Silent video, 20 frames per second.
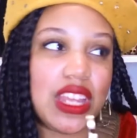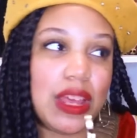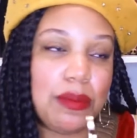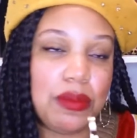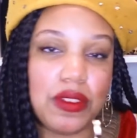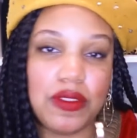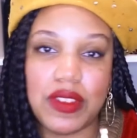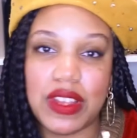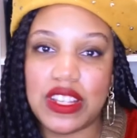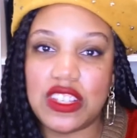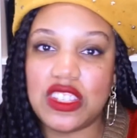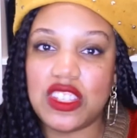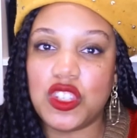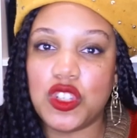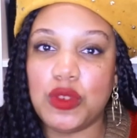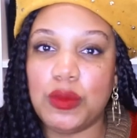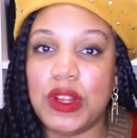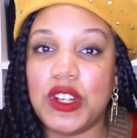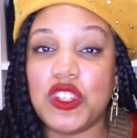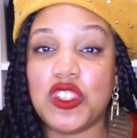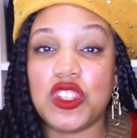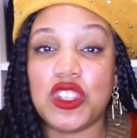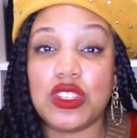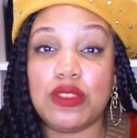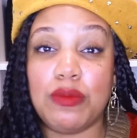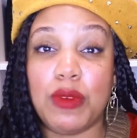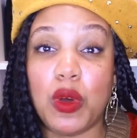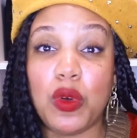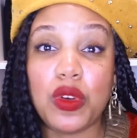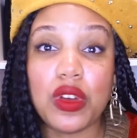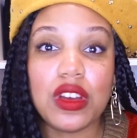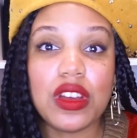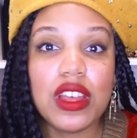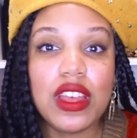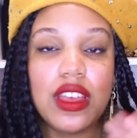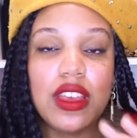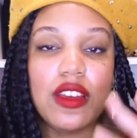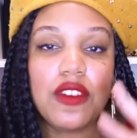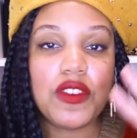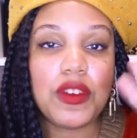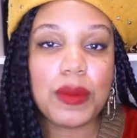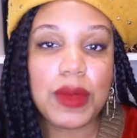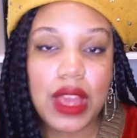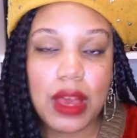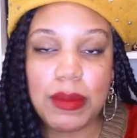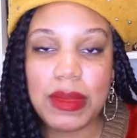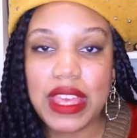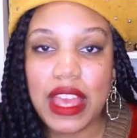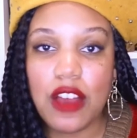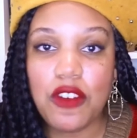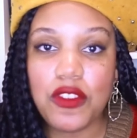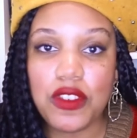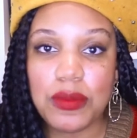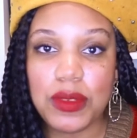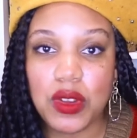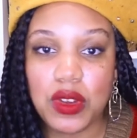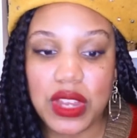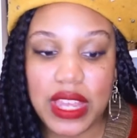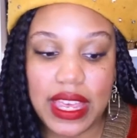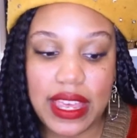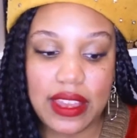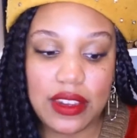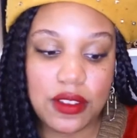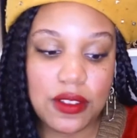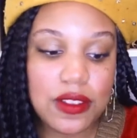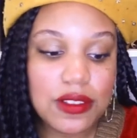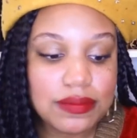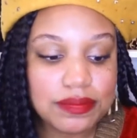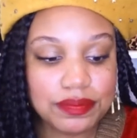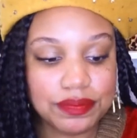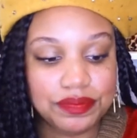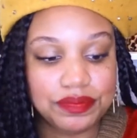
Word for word: that prevents too much smoke from coming out from your candle.